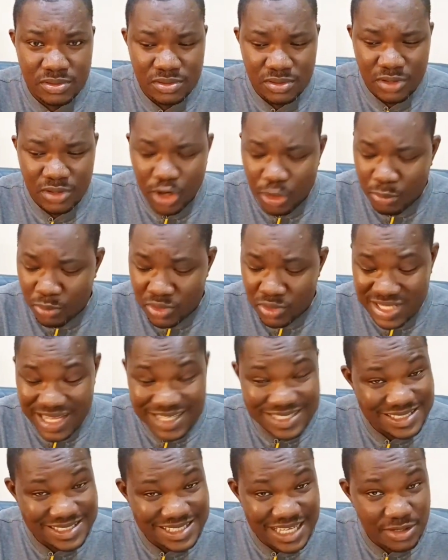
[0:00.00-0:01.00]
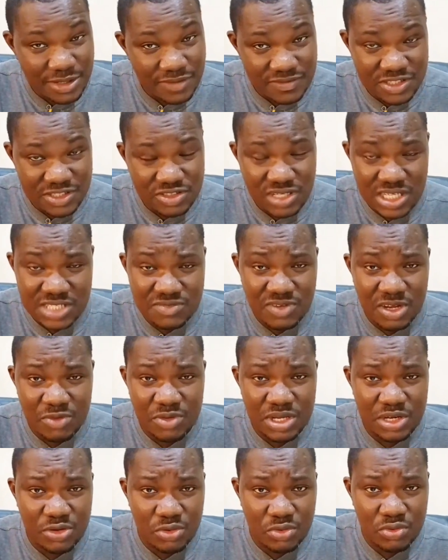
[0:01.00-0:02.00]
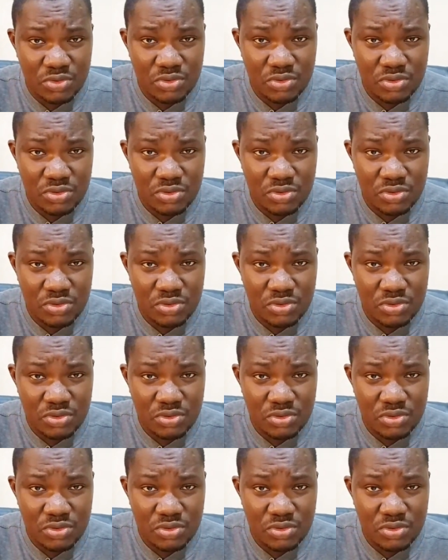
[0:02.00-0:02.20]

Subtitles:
almost at the dead of the transfer window.